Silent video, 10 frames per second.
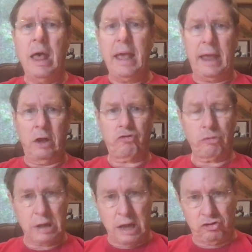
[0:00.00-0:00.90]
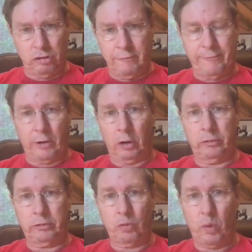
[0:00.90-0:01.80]
Introduction
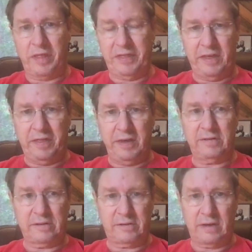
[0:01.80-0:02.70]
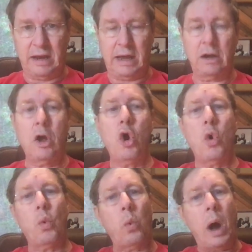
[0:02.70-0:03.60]
first, with the thesis in it,
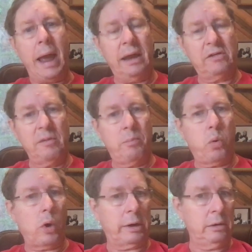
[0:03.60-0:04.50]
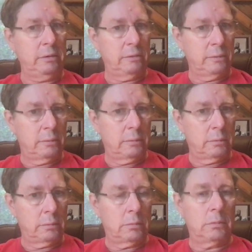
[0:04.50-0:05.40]
why it's important,
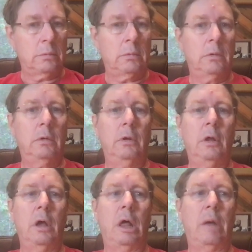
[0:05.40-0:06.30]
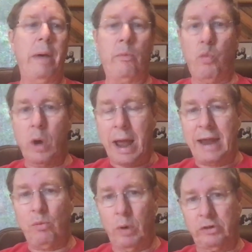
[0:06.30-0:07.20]
and
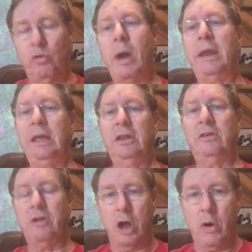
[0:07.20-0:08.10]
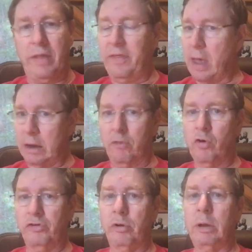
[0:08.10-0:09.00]
what do I need to know, and of
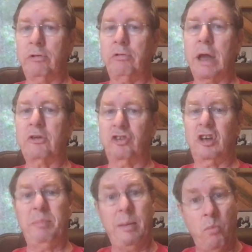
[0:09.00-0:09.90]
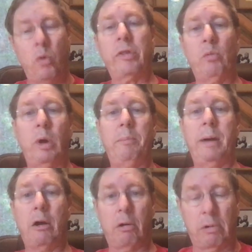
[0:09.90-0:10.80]
course your introduction be more than one
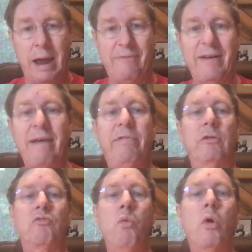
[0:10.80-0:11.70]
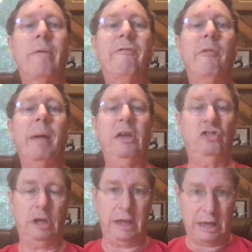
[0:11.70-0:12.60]
paragraph if there's more
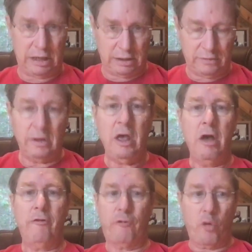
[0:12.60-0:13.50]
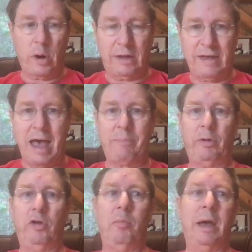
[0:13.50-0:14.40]
information in it. For
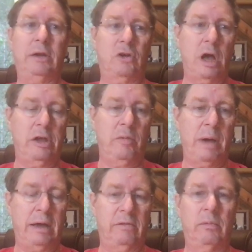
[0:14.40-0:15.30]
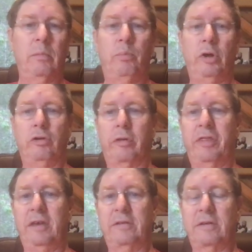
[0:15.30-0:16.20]
example, you might put your
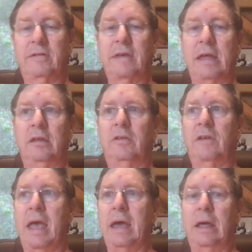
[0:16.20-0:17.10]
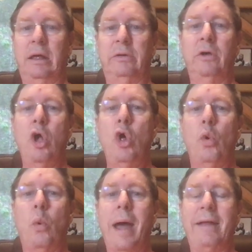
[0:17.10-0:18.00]
thesis sentence and
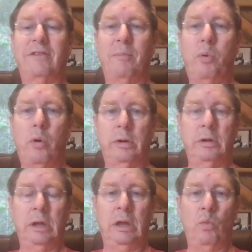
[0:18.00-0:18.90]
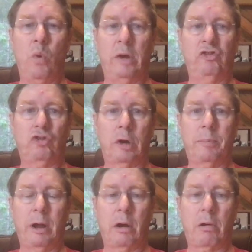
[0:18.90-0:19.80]
why it's important in one short
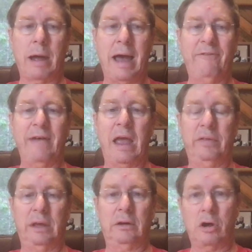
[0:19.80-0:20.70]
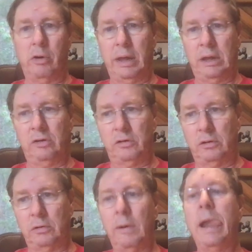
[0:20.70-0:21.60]
paragraph, and then go
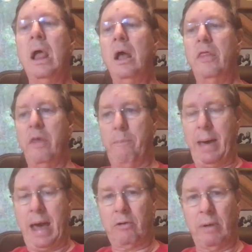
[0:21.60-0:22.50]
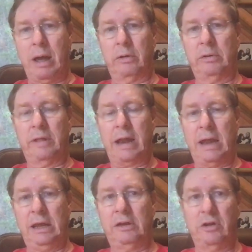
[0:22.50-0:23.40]
into the background that
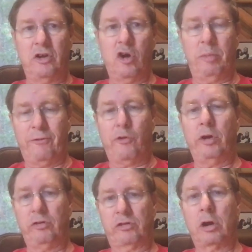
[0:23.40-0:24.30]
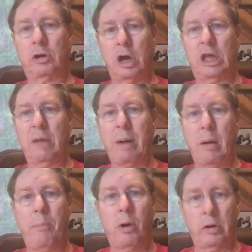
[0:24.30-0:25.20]
I need to know before you start talking
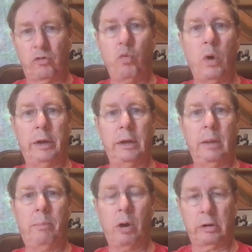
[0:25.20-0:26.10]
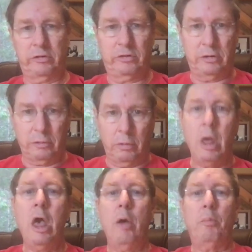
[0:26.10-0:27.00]
about parts 1 and parts 2.
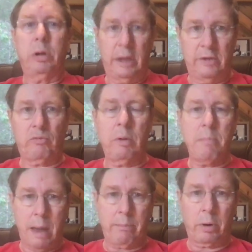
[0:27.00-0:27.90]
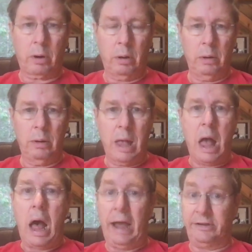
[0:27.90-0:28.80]
Please remember,
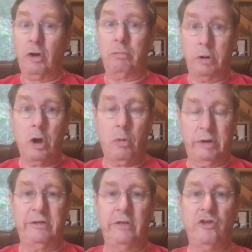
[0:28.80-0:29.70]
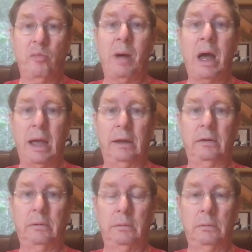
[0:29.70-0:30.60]
I don't know what's in your
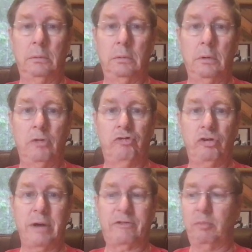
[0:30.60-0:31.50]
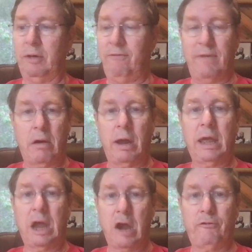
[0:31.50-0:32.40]
mind, so you have to be very
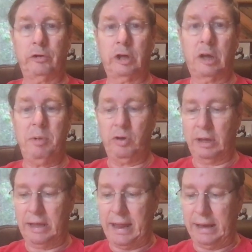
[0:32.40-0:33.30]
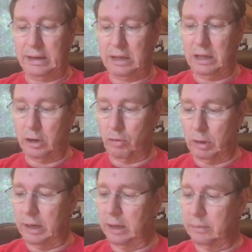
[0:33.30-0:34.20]
careful to communicate
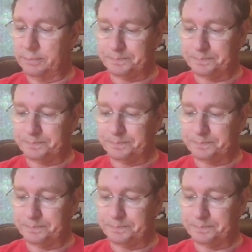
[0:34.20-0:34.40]
clearly.